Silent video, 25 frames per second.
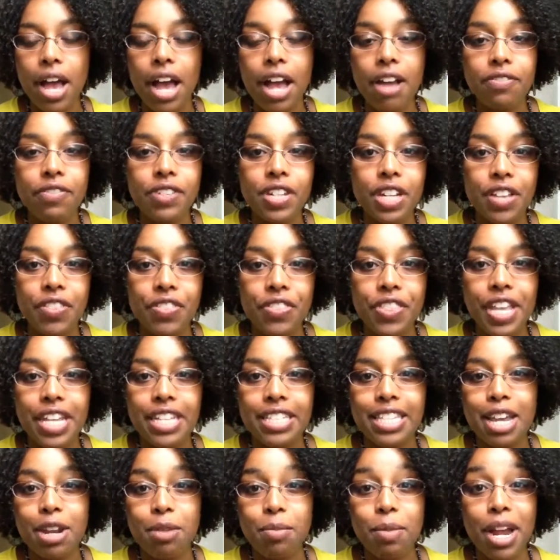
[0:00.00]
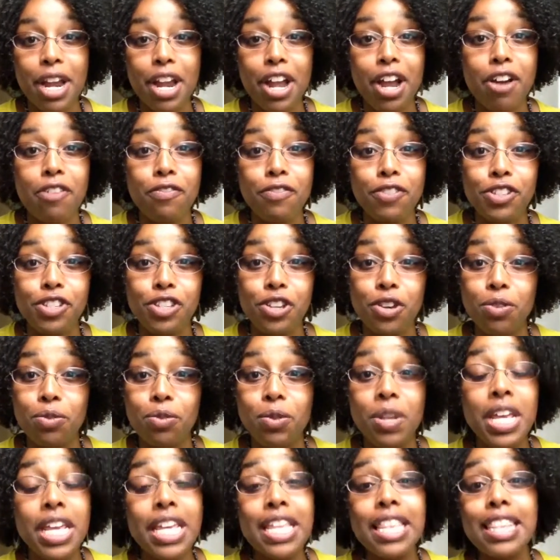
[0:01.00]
I've done things out of my comfort zone.